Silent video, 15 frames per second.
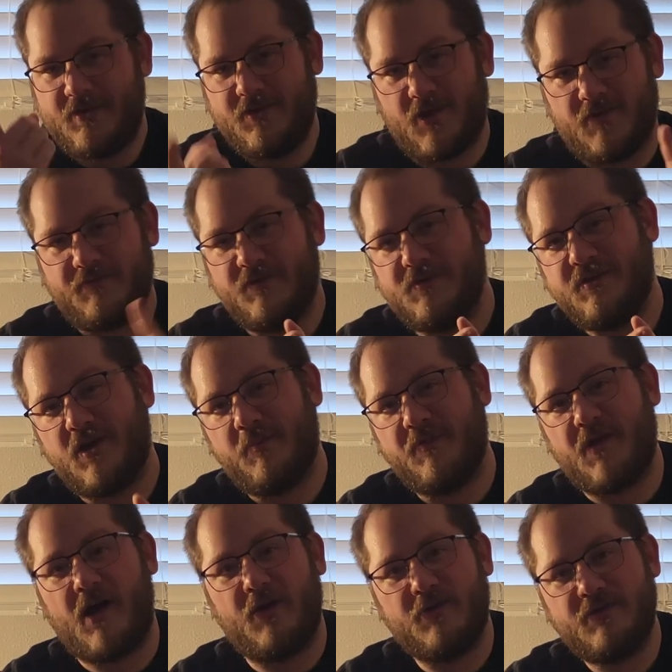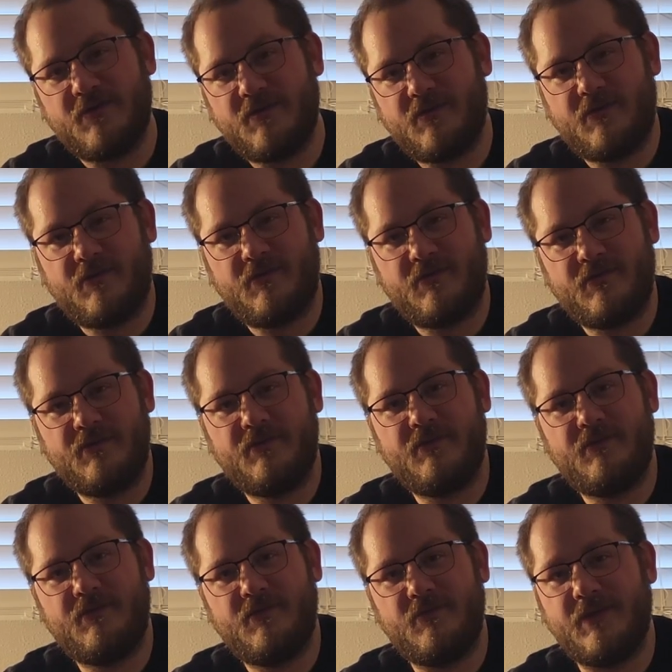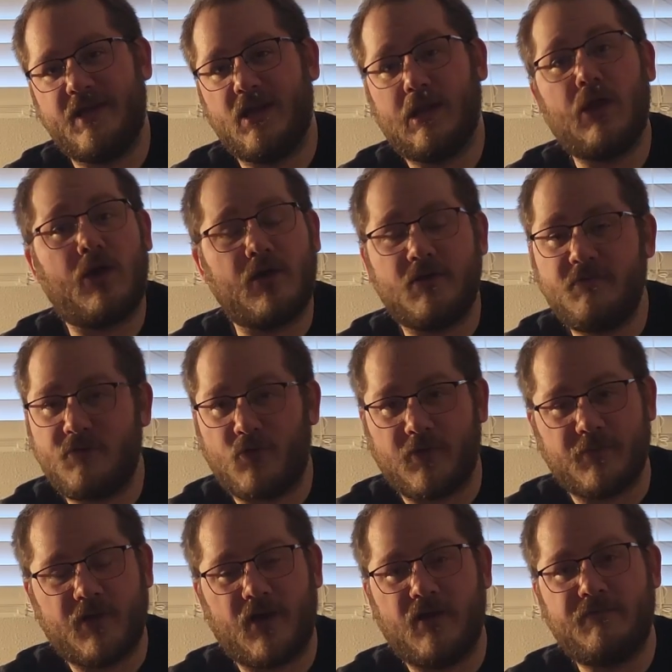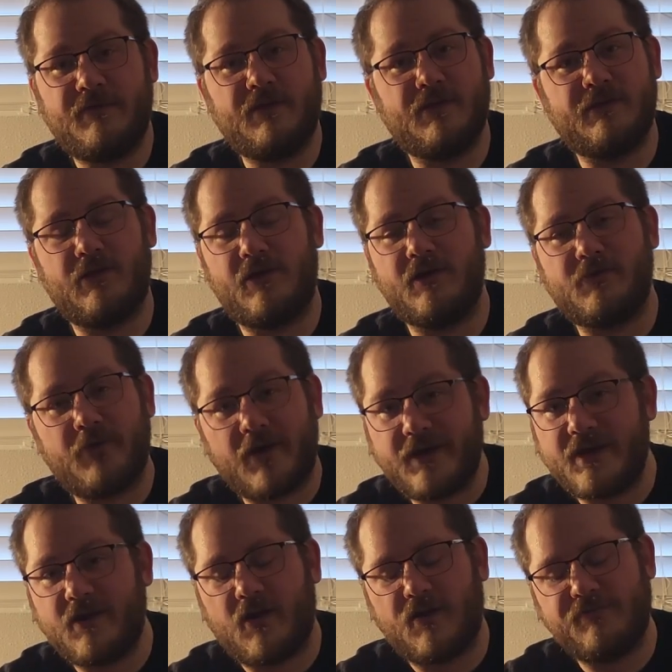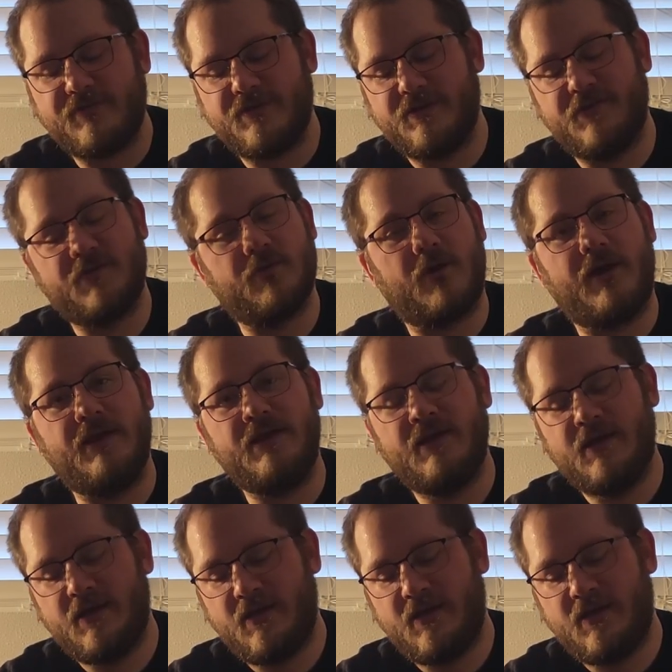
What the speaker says: Garfield comes out. We get a long-form Garfield, long-running Garfield. It's great.